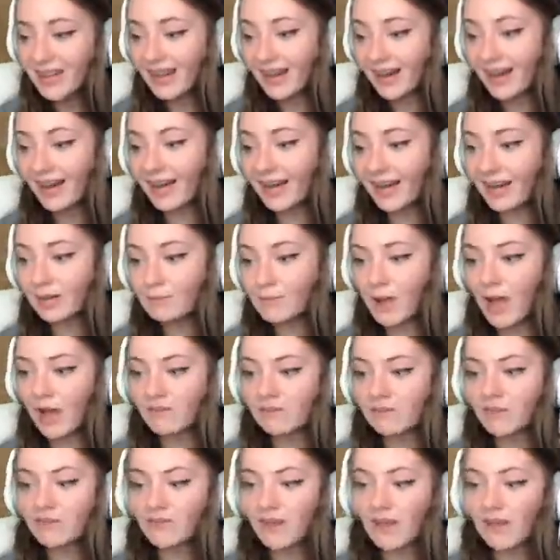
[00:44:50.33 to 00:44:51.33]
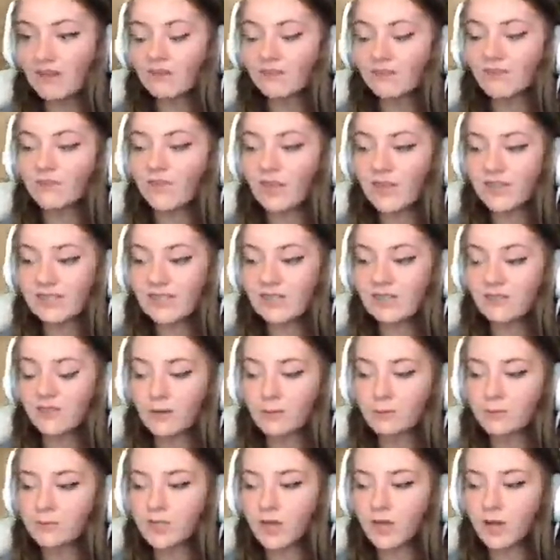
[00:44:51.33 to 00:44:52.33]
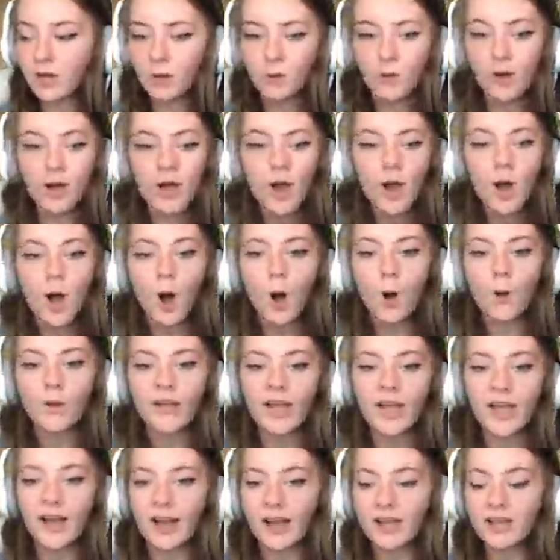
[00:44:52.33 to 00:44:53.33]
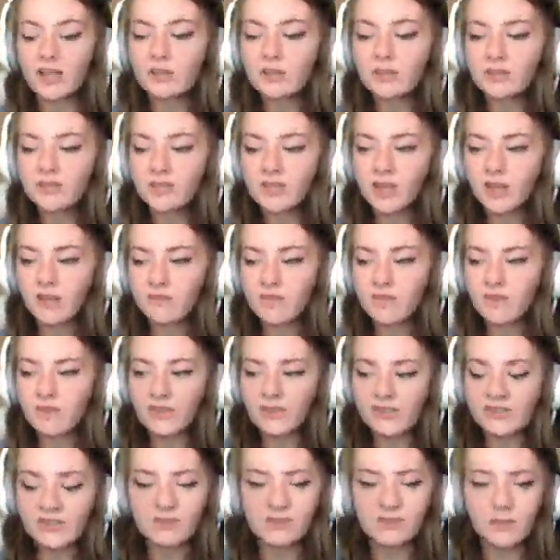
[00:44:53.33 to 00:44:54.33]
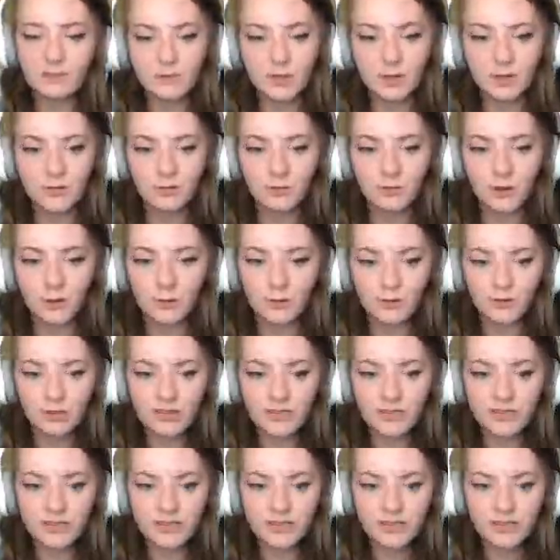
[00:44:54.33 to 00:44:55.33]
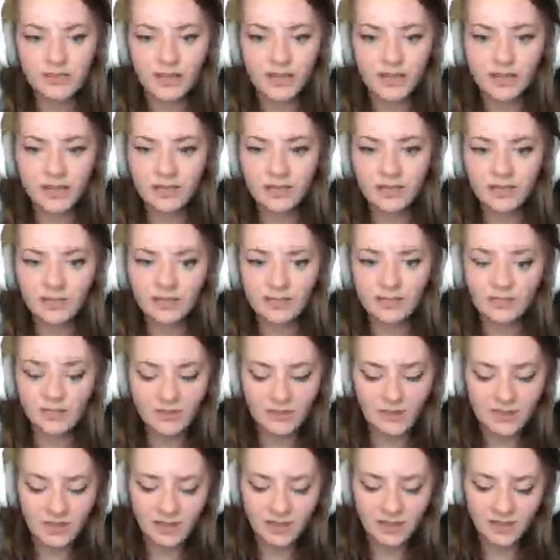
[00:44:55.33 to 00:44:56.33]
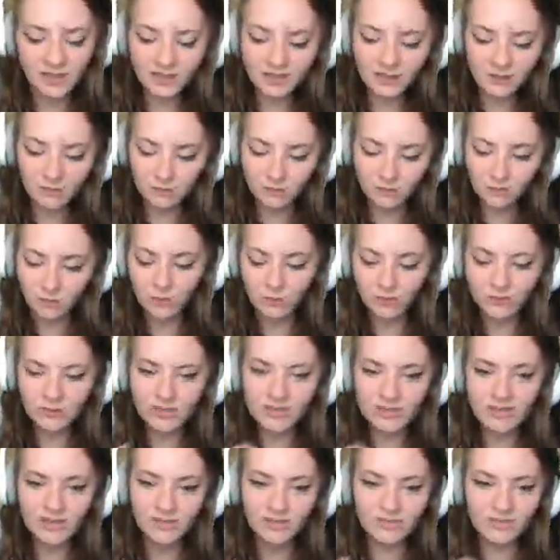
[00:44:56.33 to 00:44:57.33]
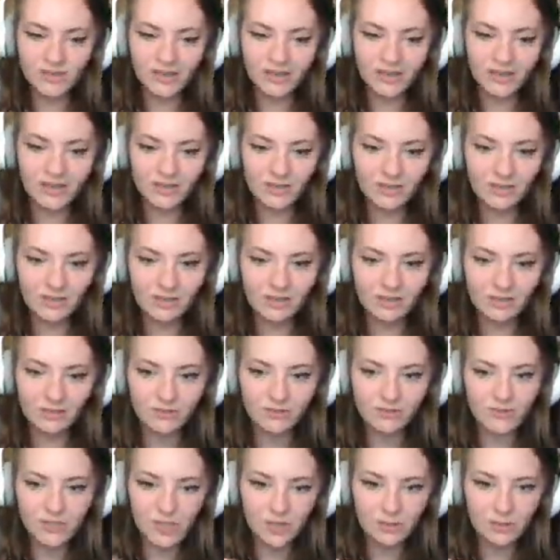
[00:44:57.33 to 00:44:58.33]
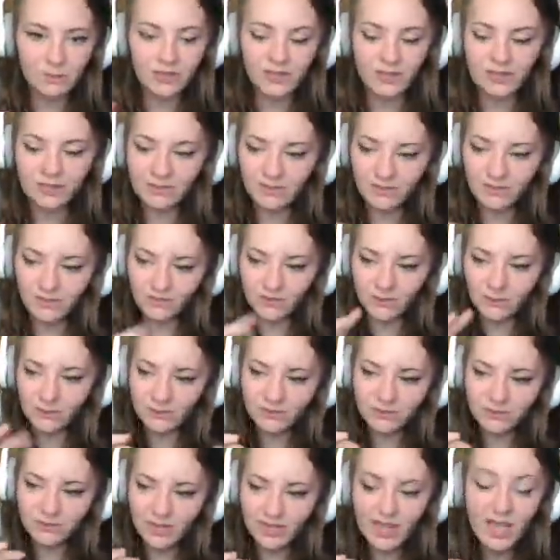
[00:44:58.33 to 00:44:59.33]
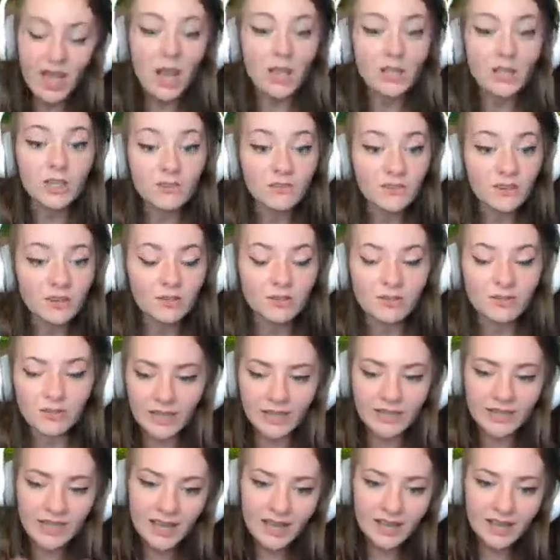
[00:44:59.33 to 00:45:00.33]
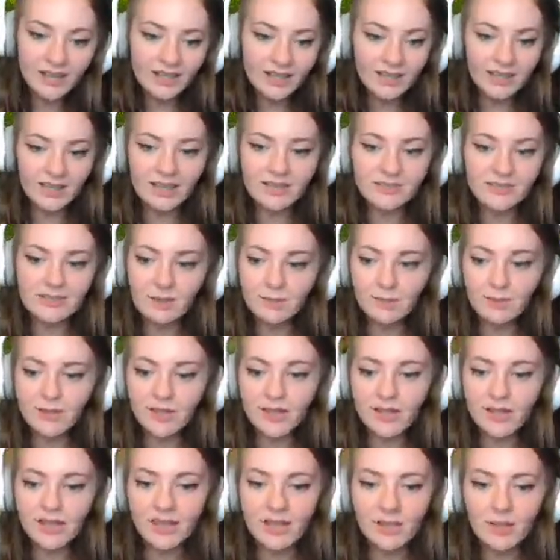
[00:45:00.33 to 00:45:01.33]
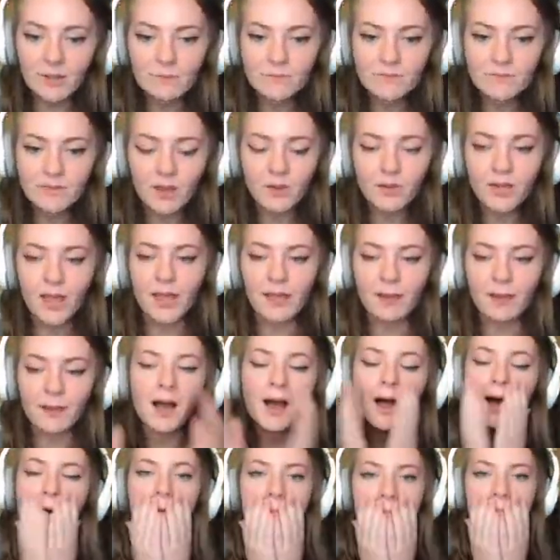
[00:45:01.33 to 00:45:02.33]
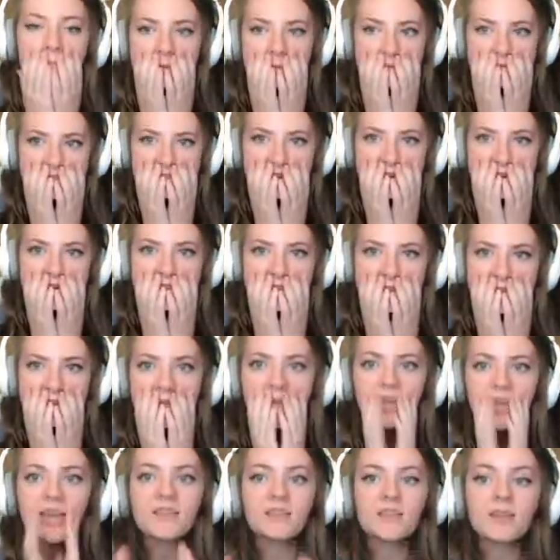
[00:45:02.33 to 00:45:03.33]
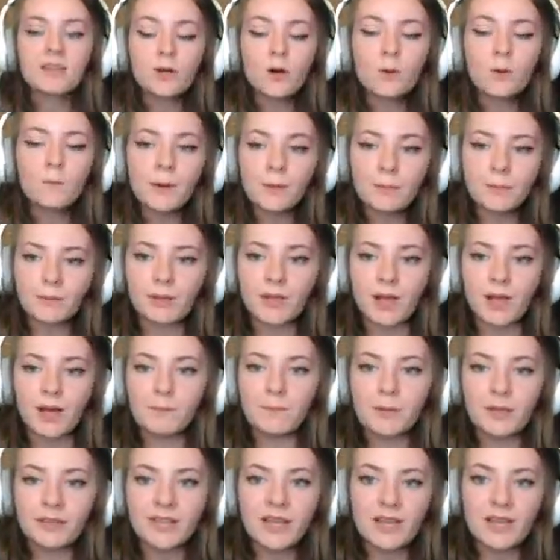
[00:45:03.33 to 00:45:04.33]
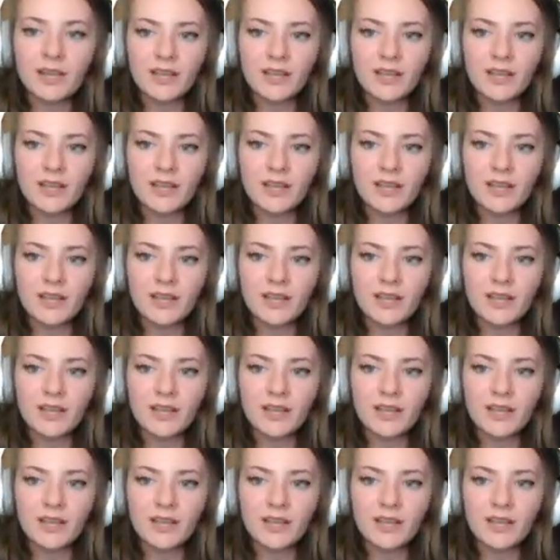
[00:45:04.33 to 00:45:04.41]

Have you ever had fizzy Vimto? Okay, I used to love the fizzy Vimto rolls. Like, you know, the like rolls of like chewy fruit thing. You've like they were like, okay, let me try and think. They're not bubblegum, but they're